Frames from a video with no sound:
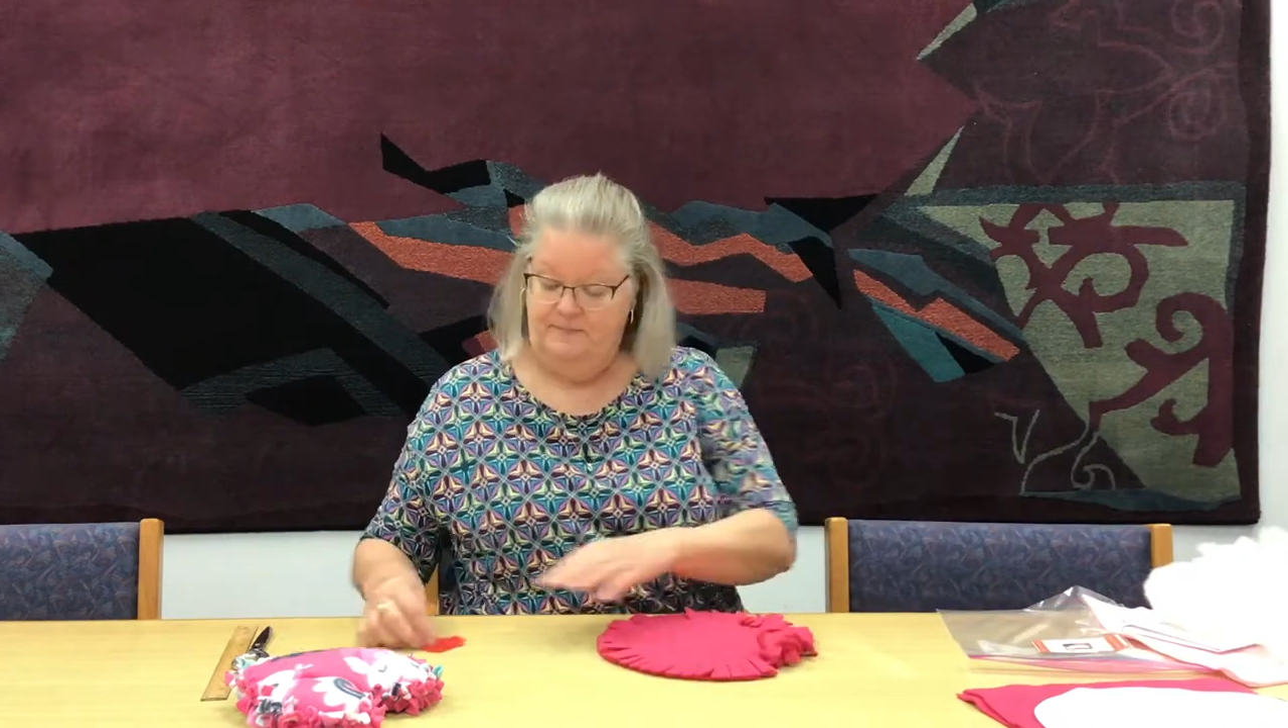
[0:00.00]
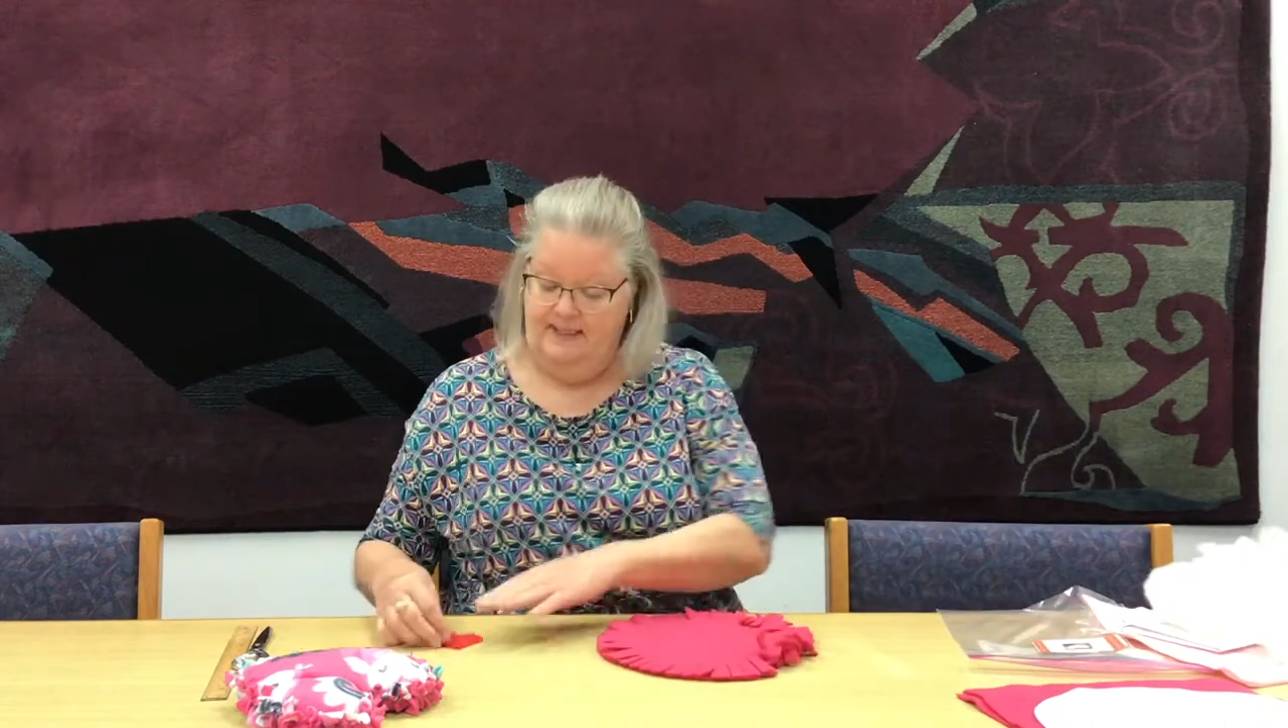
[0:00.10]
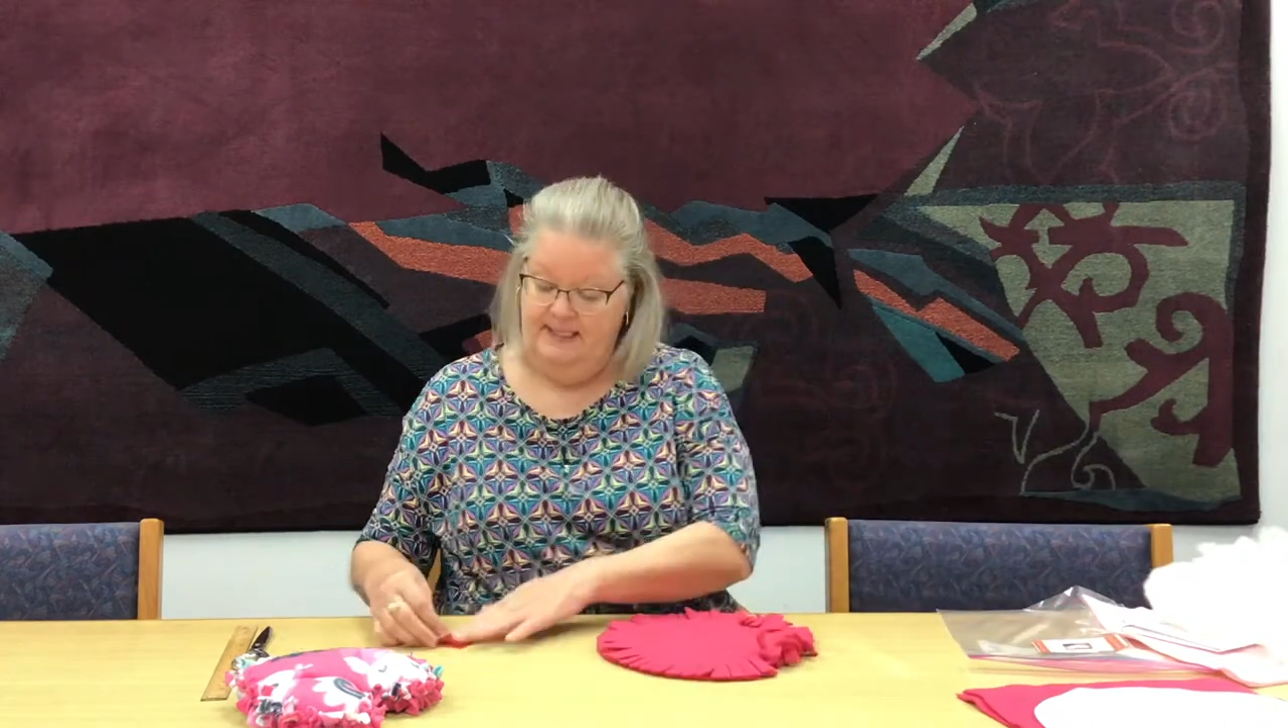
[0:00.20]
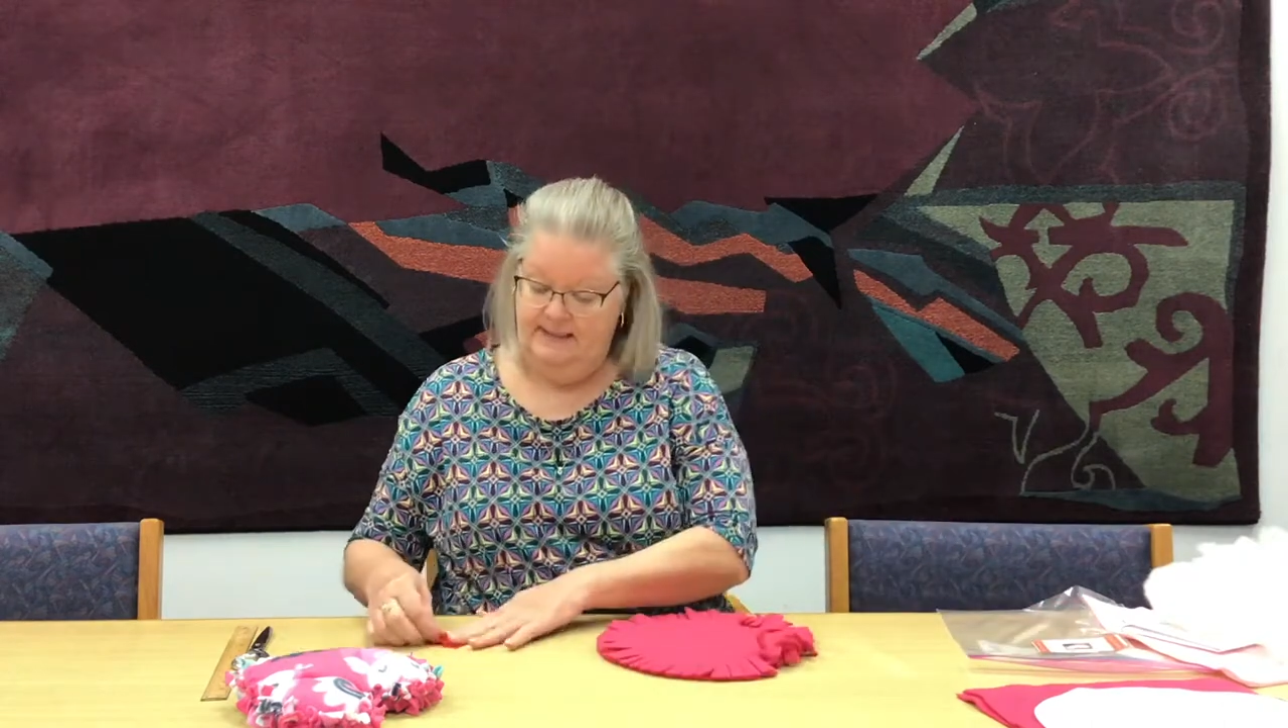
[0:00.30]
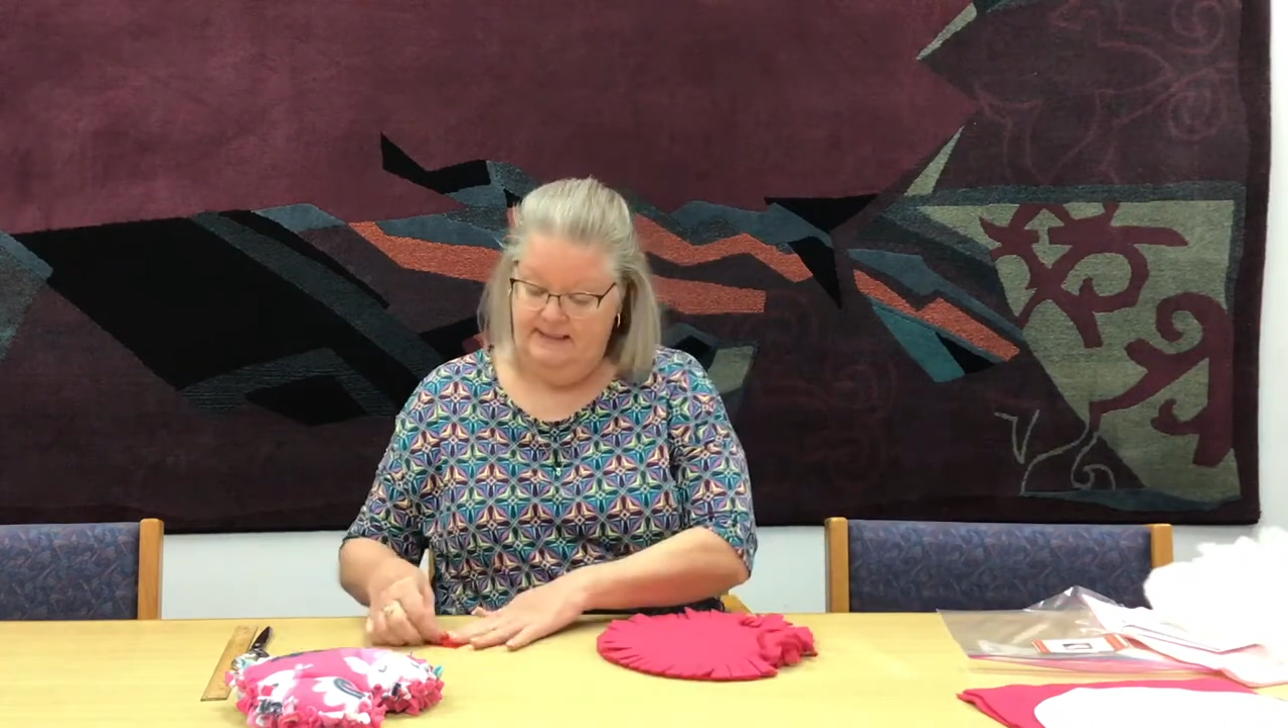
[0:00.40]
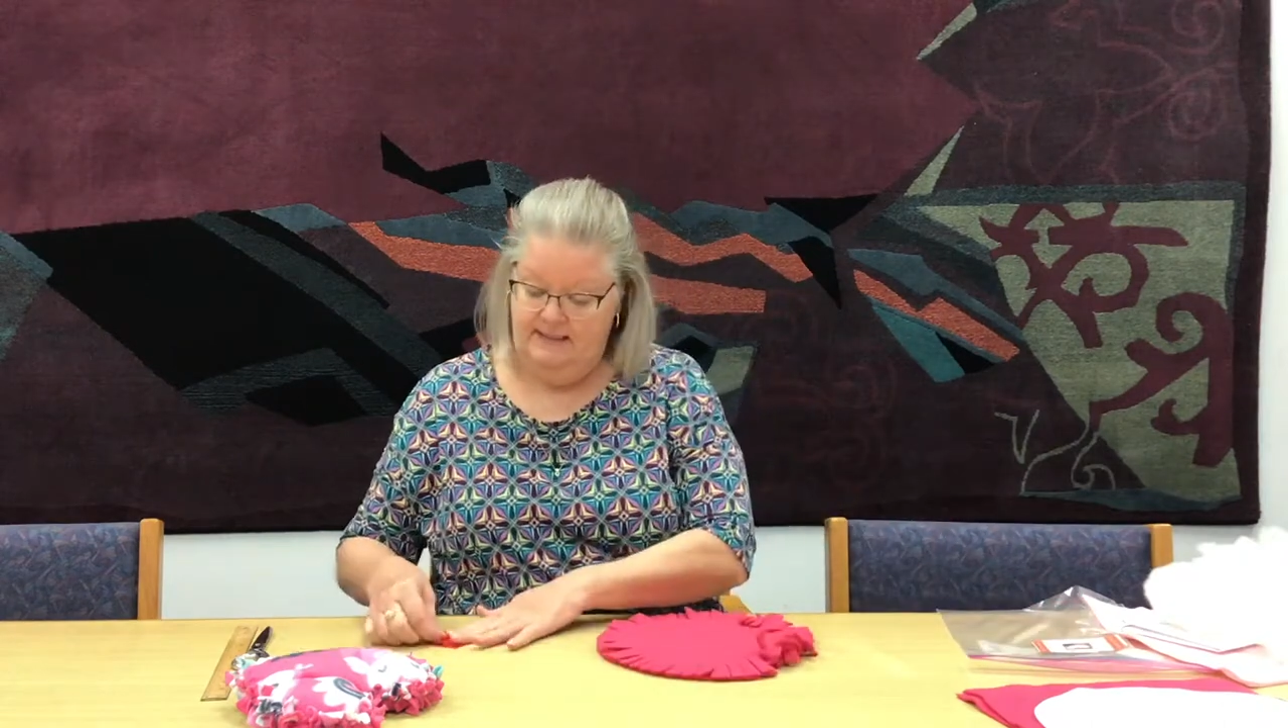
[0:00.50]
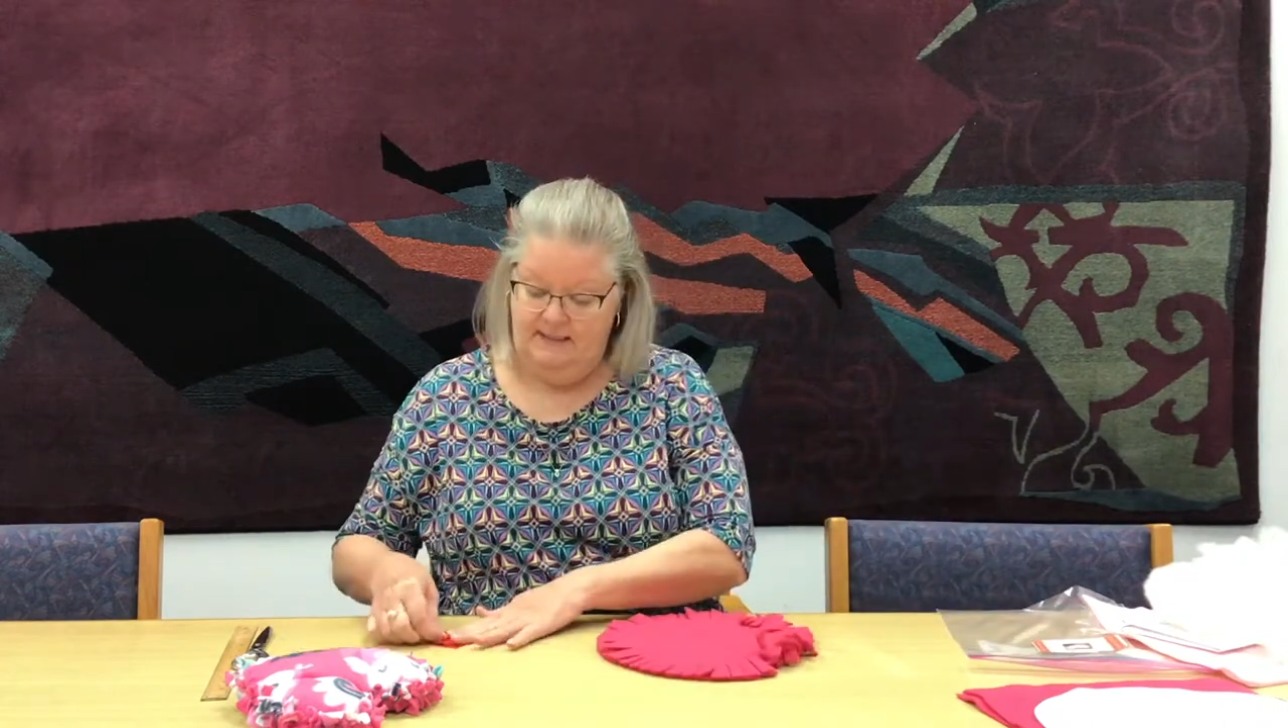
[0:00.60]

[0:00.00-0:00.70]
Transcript: pins